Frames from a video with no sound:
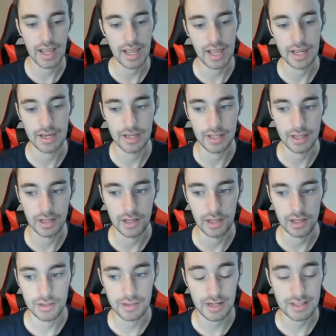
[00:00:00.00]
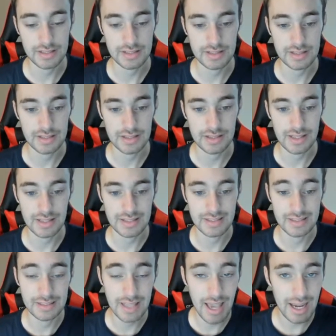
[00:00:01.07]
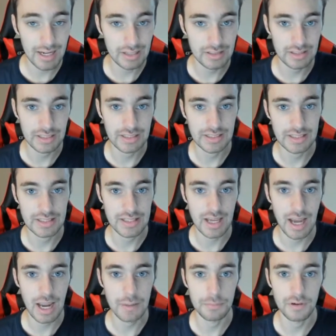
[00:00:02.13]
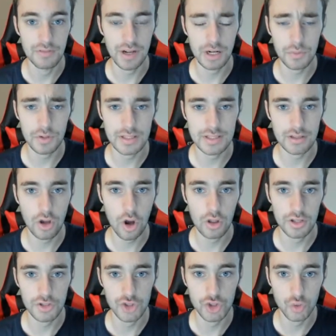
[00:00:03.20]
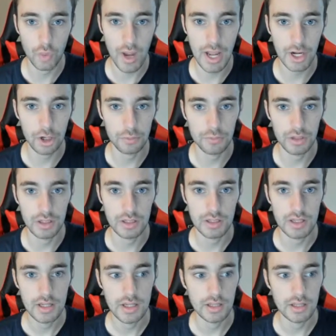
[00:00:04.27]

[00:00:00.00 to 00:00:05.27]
And that is exactly the type of, I don't want to call it swagger, but